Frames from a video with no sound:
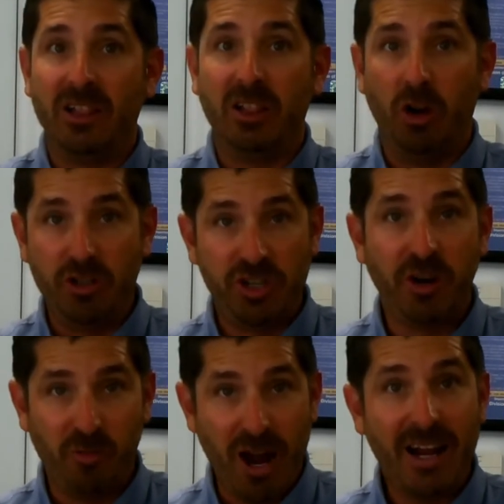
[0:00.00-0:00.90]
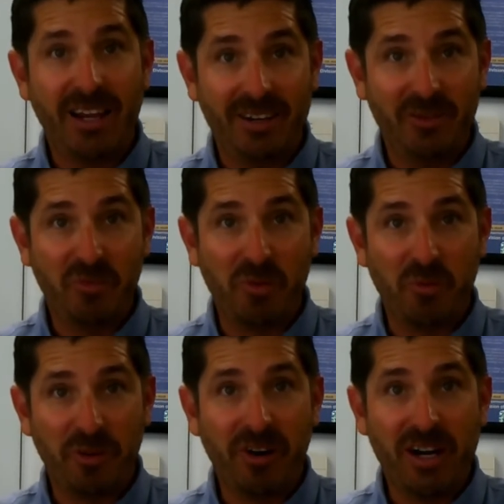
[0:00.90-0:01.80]
launching a rocket when
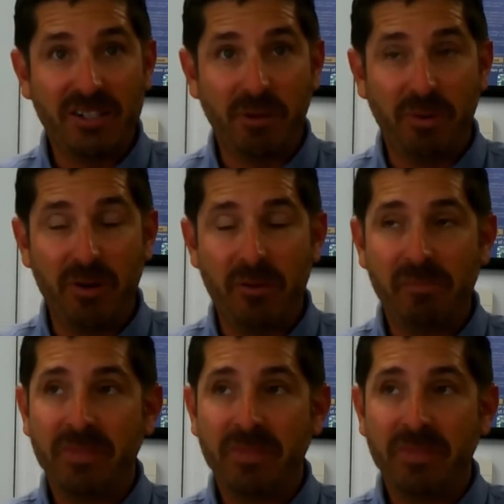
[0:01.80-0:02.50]
we're winterizing a boat,